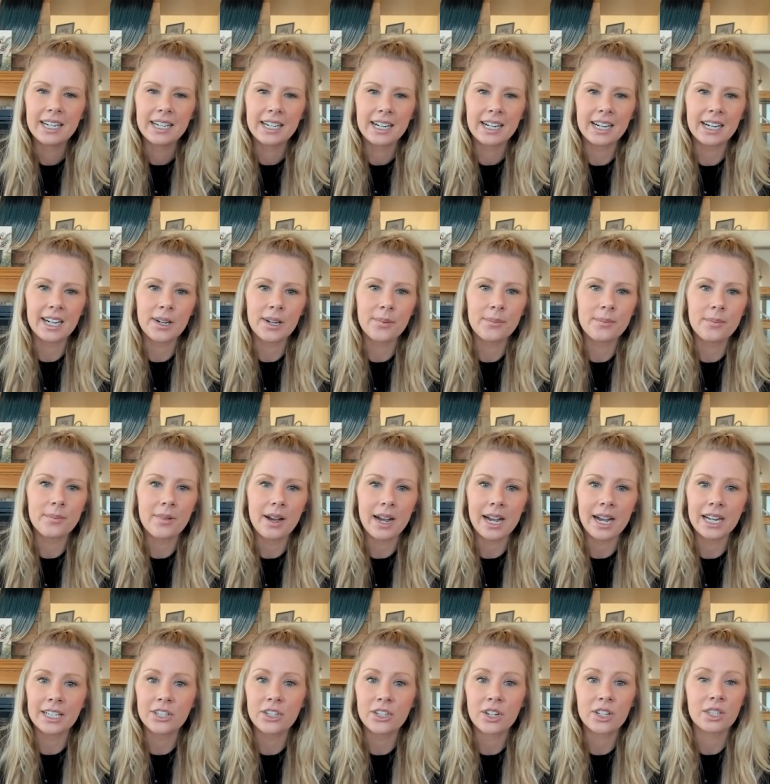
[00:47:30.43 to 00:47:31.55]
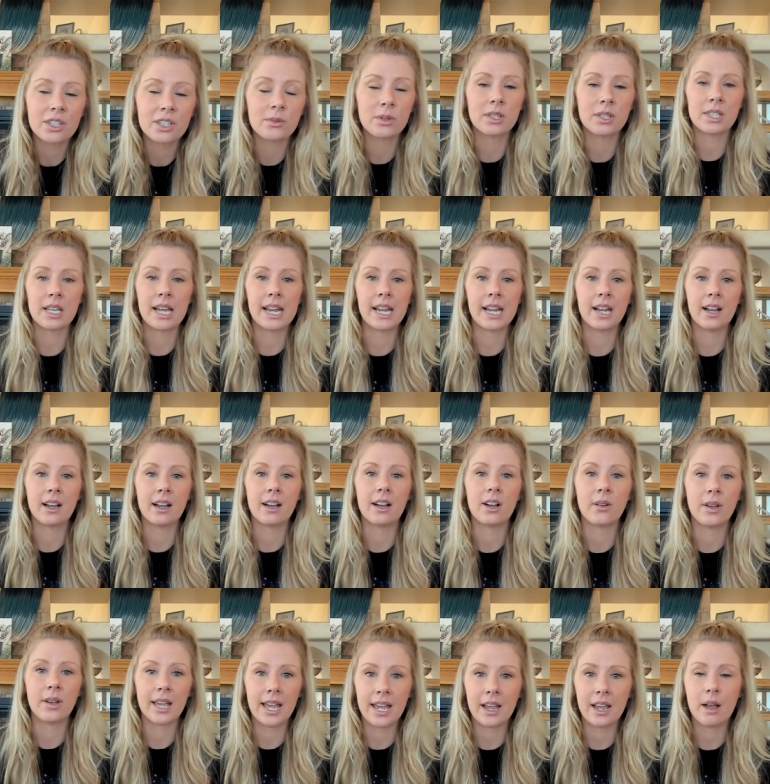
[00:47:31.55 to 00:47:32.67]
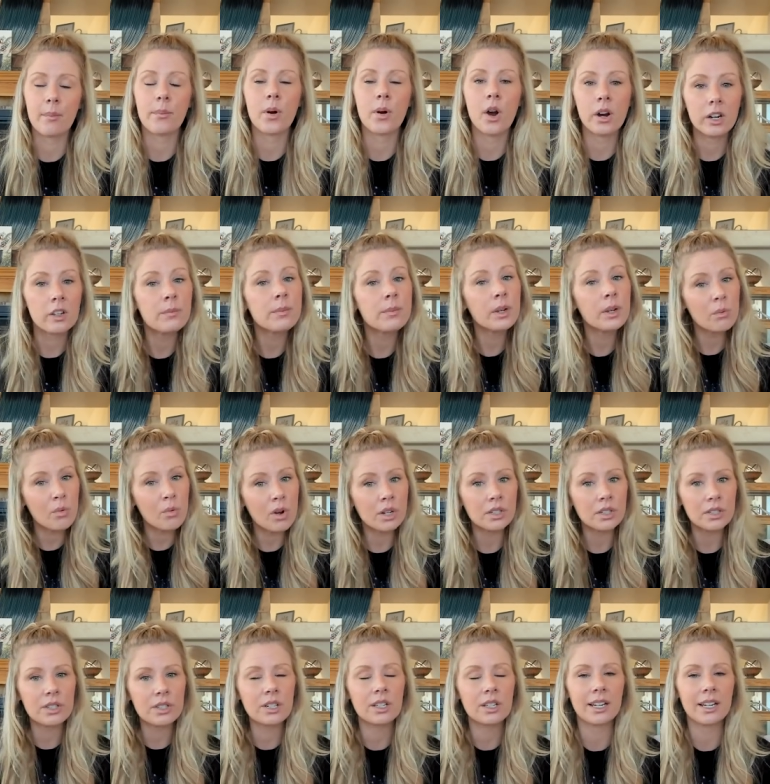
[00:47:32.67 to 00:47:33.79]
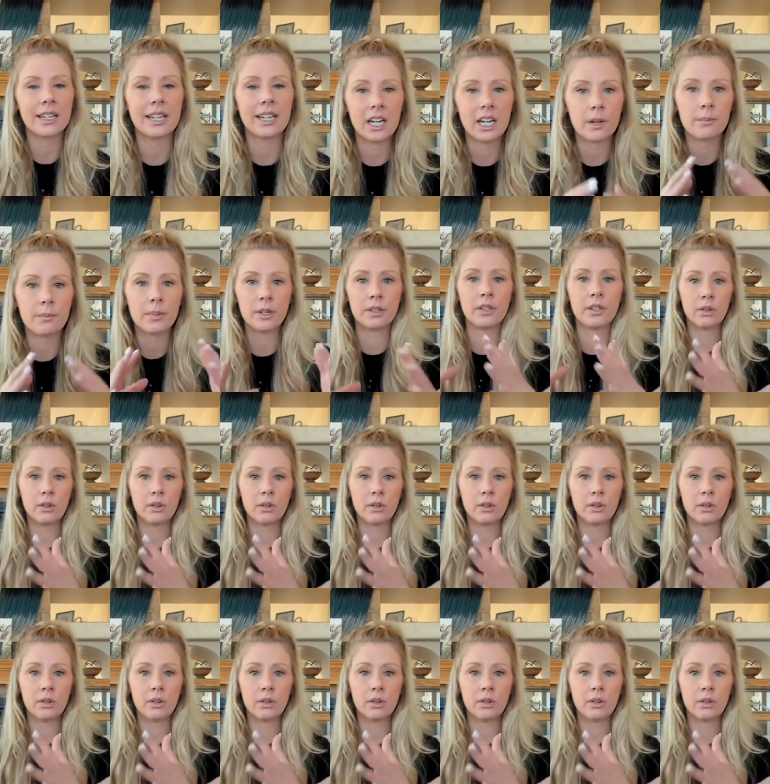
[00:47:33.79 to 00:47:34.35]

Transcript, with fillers: um, I just was like, okay, a part of me wants to like get up and,